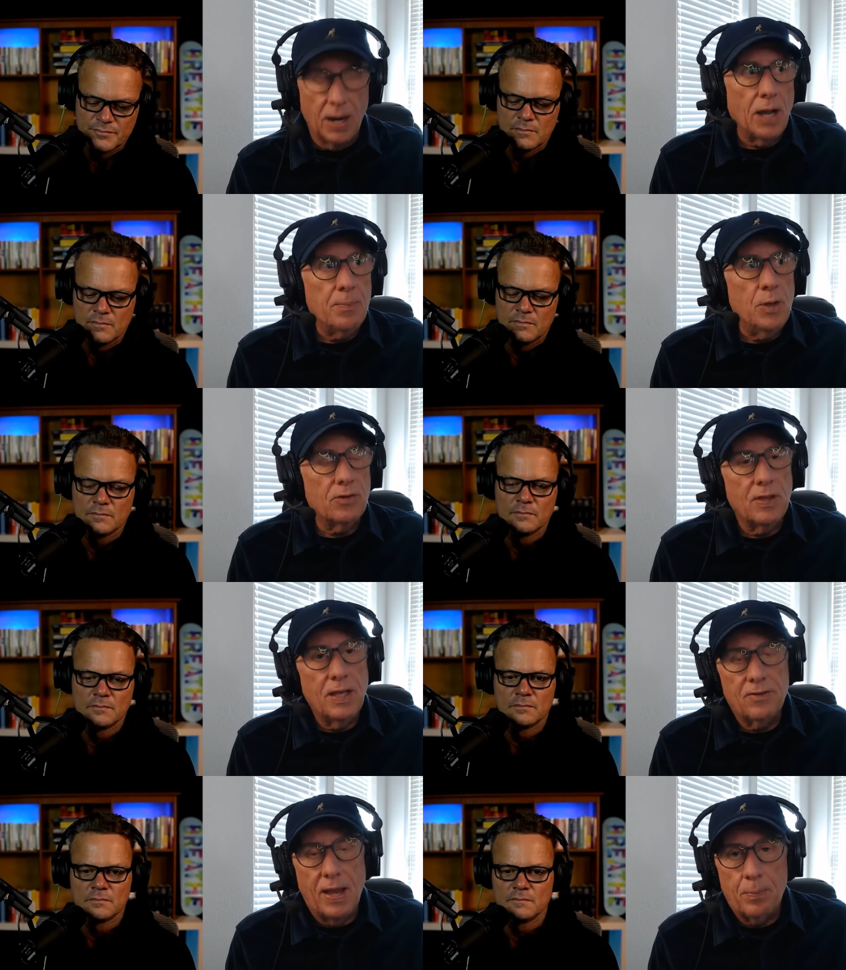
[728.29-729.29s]
Speaker 1: But I'm using
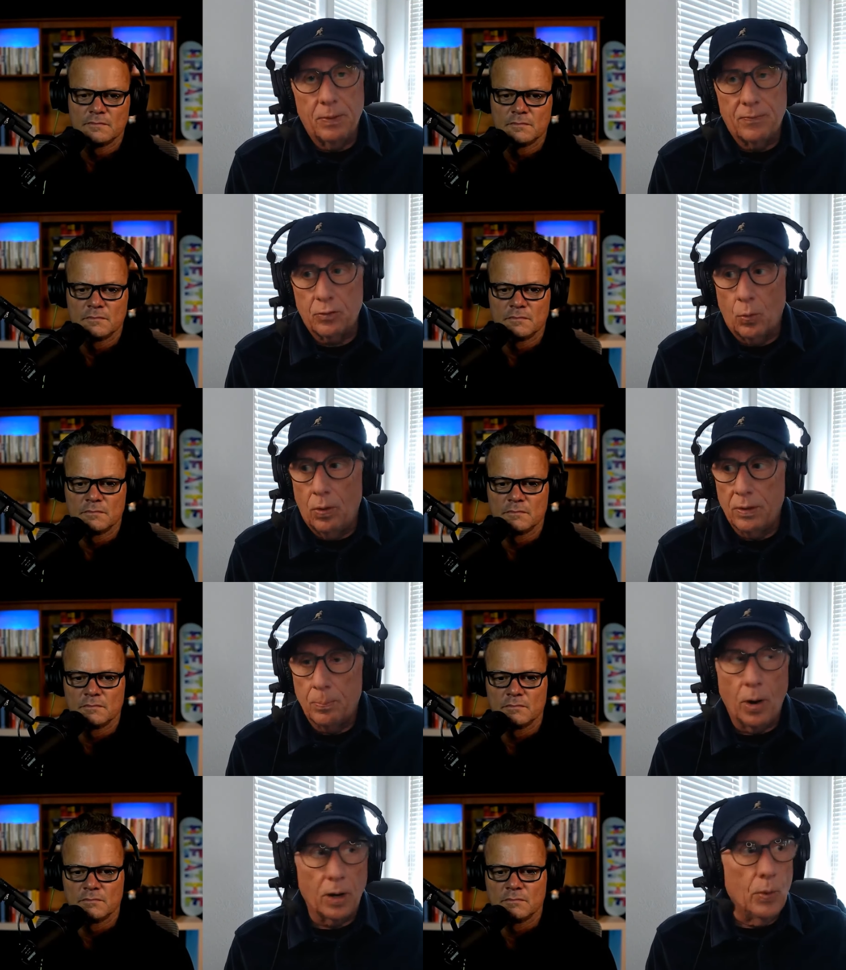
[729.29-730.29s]
the example of the squirrel in
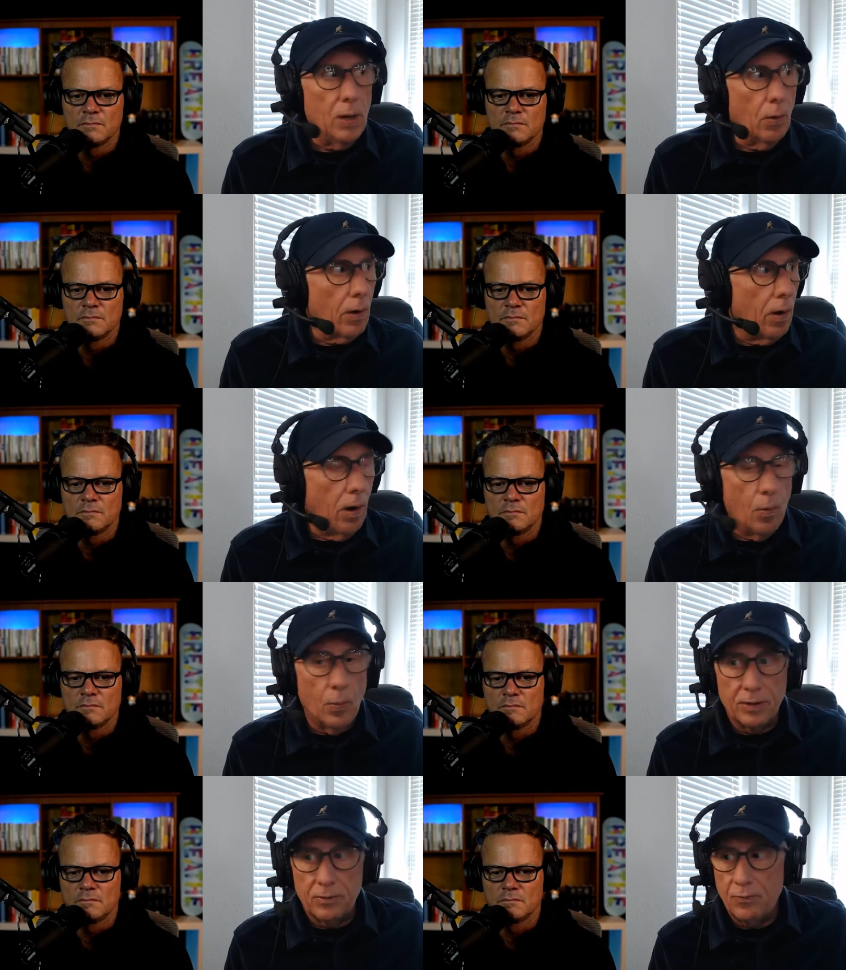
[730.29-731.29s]
the park. We are
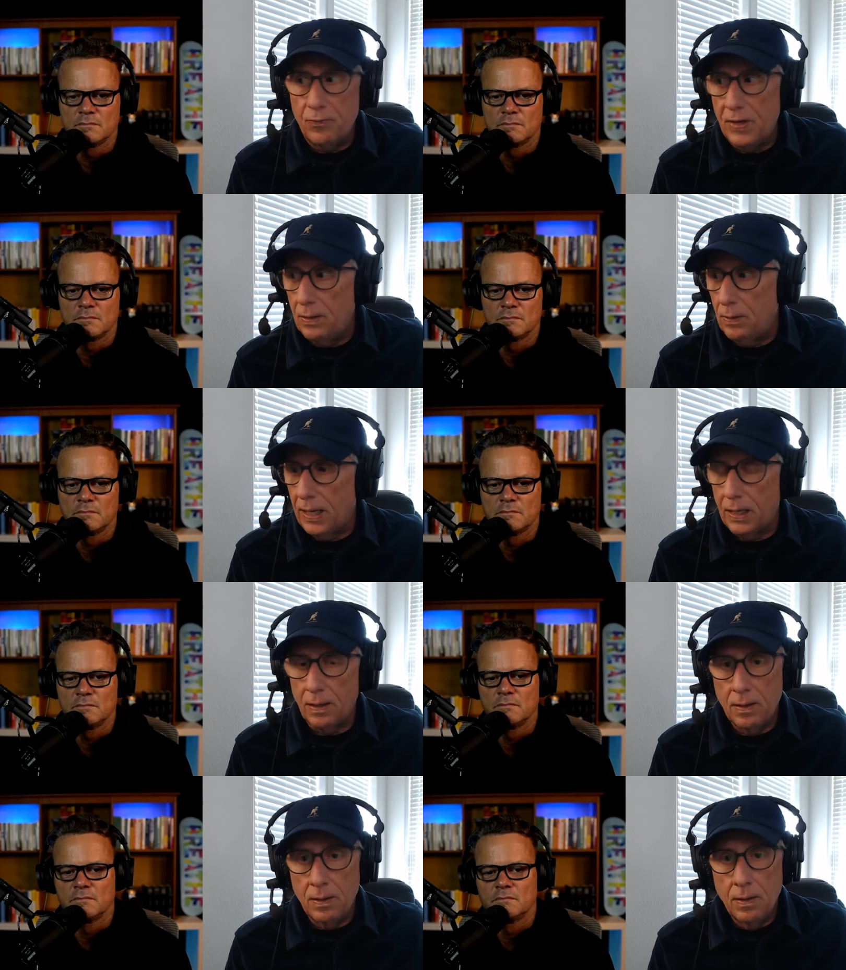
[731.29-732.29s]
always
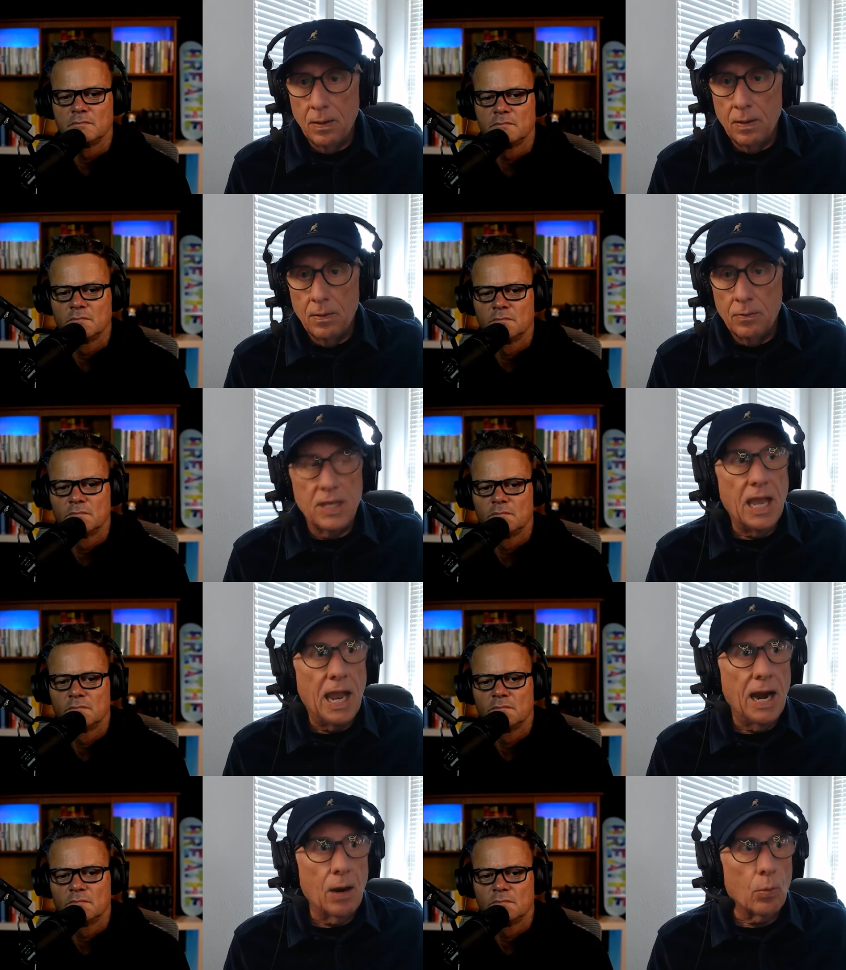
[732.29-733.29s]
feeling
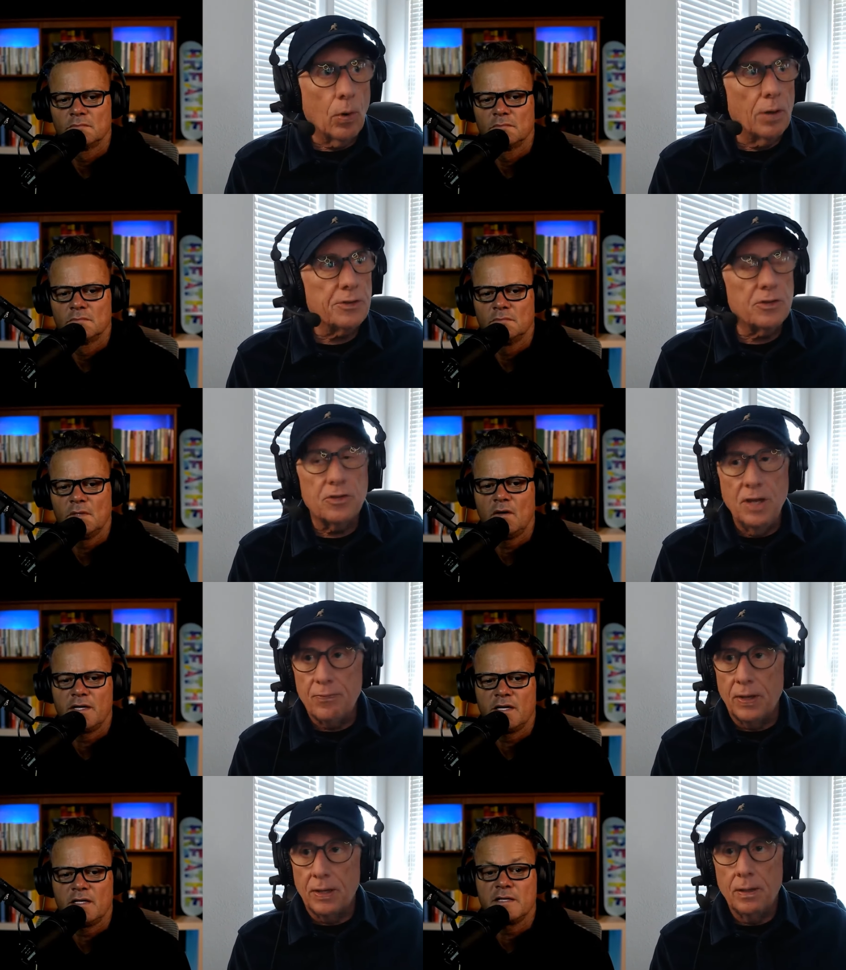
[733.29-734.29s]
the air. We're always oh,
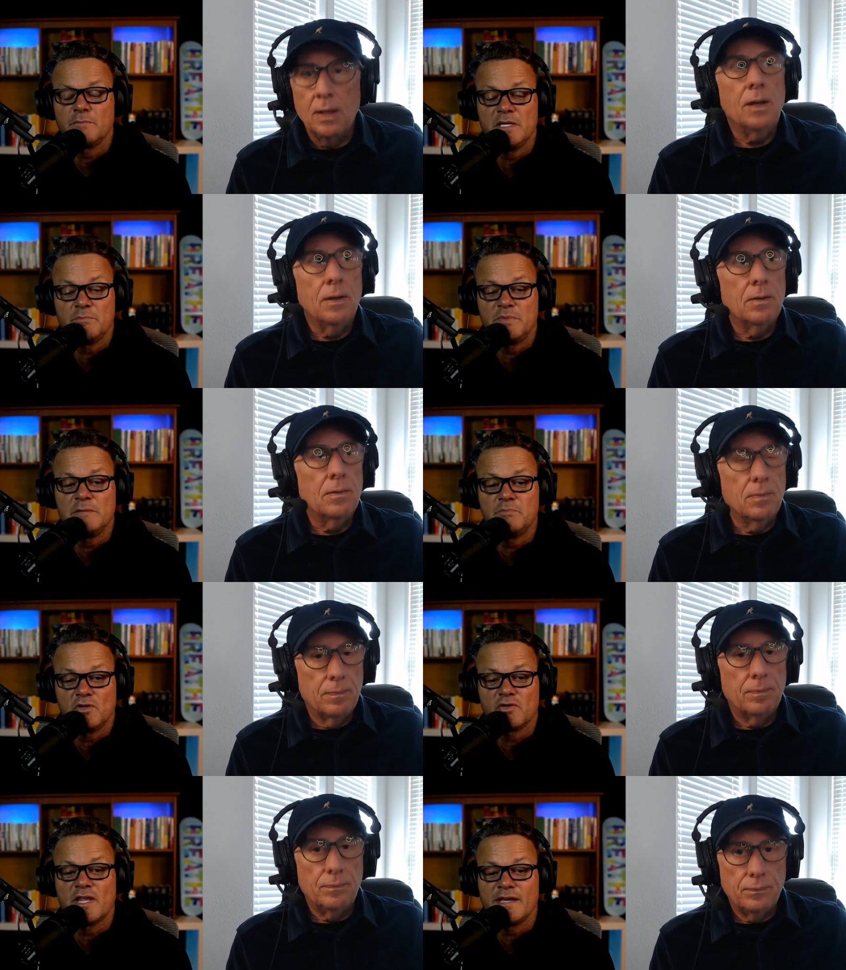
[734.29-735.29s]
sniffing. Like
Speaker 2: pe people
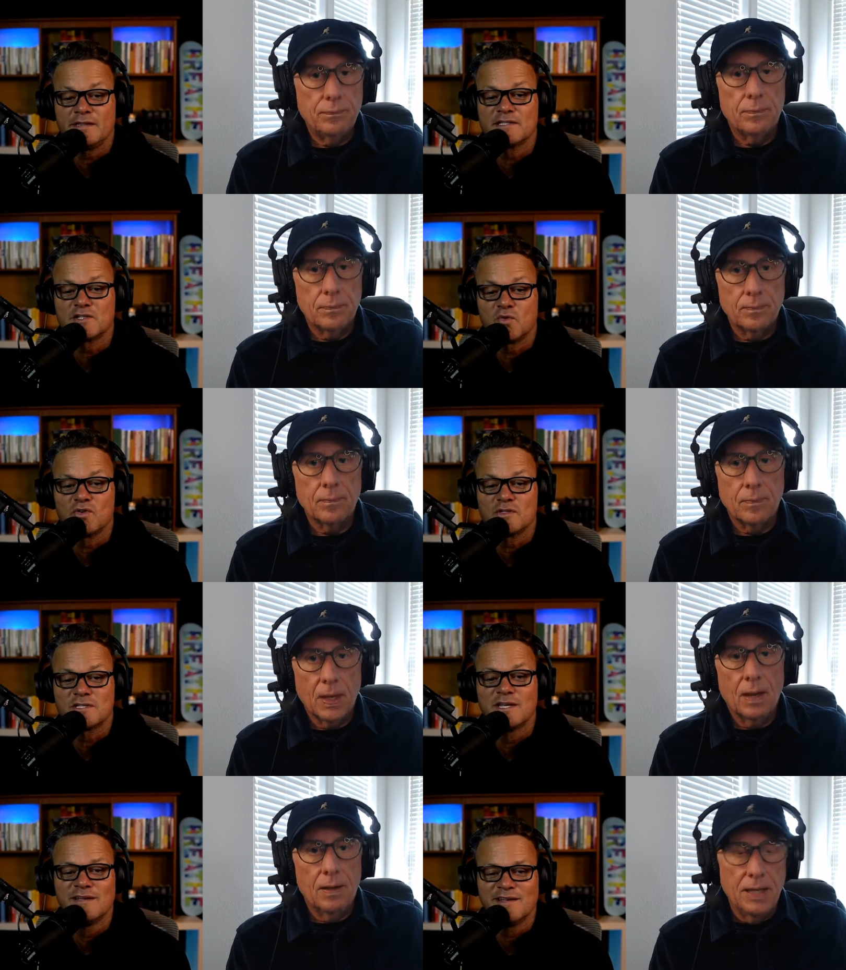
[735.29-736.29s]
are like the squirrels.
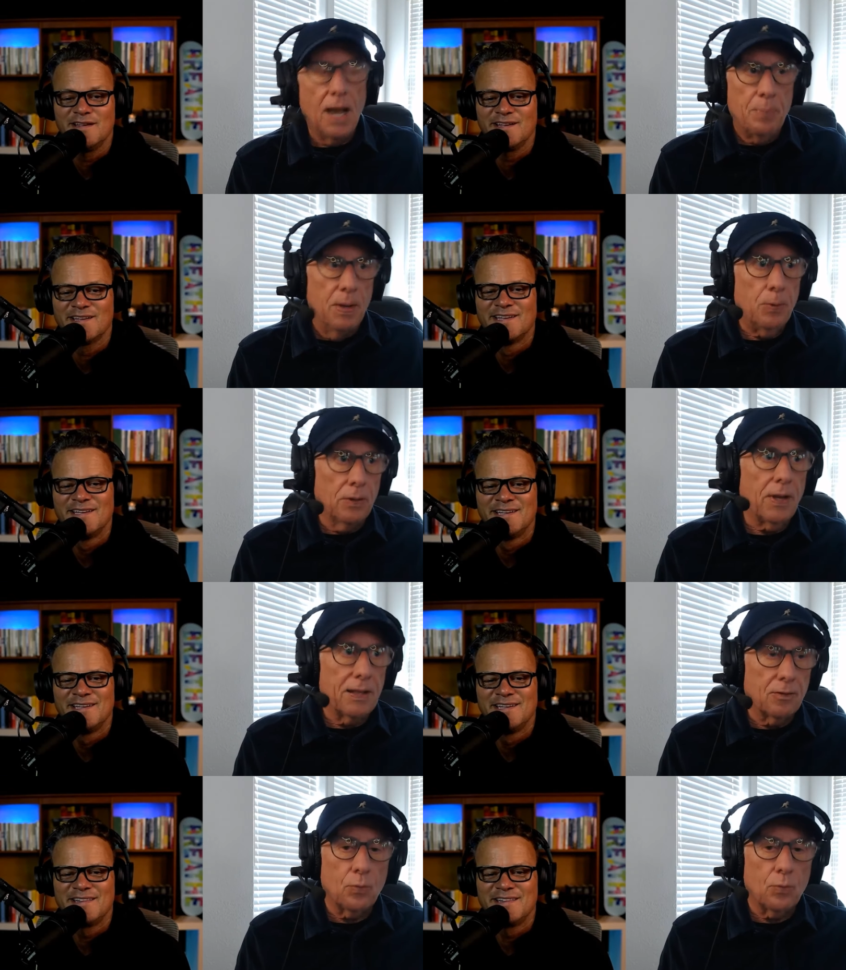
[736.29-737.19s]
Speaker 1: yeah, people are like the